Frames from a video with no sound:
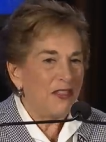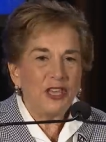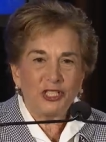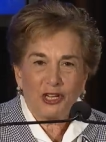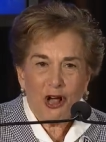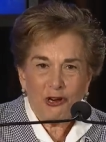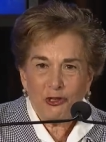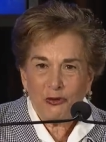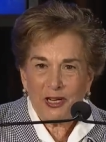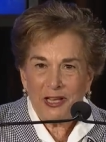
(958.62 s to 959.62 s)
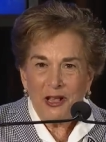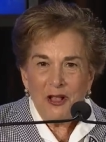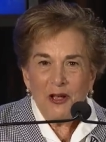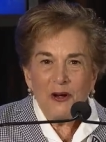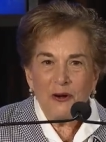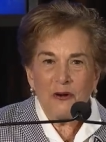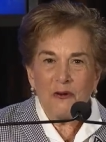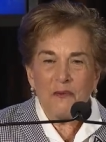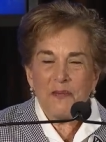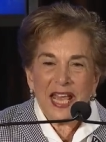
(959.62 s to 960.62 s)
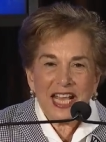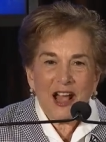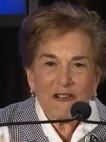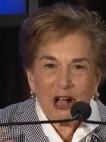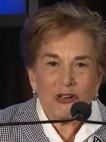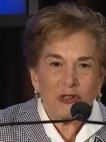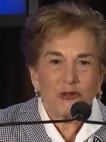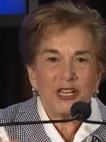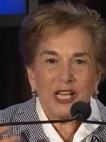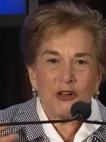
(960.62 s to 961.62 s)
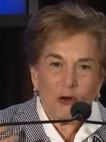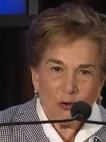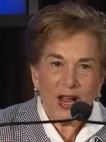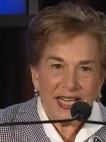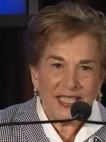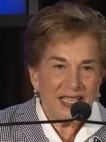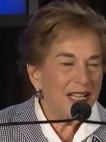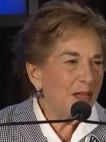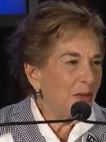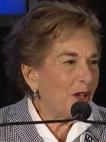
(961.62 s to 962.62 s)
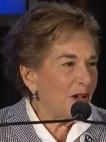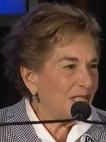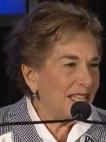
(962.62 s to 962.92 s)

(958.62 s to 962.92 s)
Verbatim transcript: this country who make our country great because